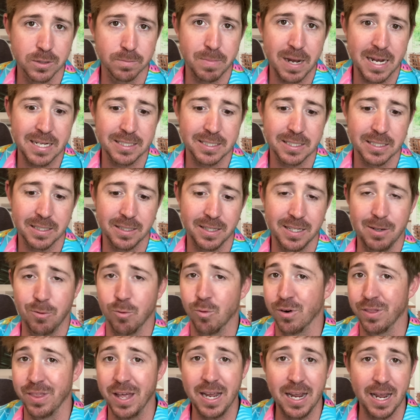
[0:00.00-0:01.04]
basically,
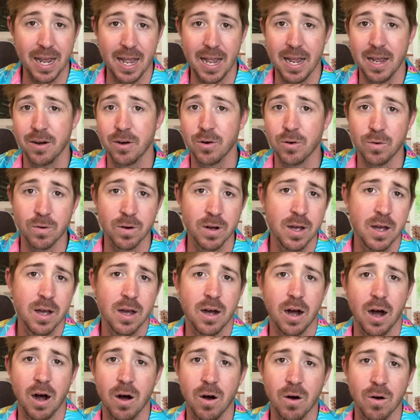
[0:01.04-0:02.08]
where they handle
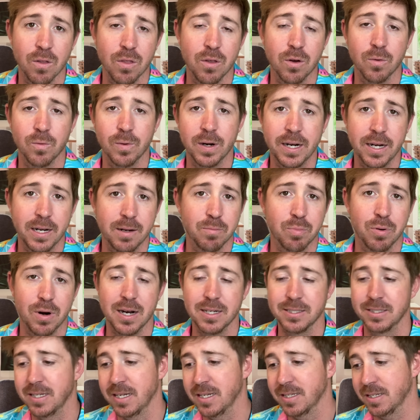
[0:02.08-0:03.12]
all the renting
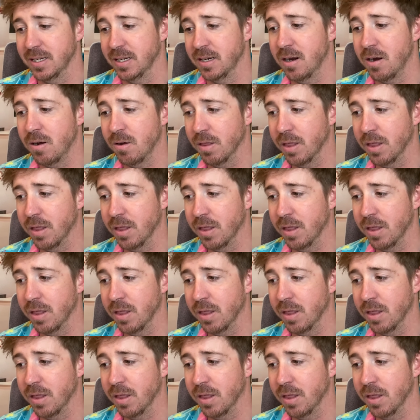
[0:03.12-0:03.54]
process and all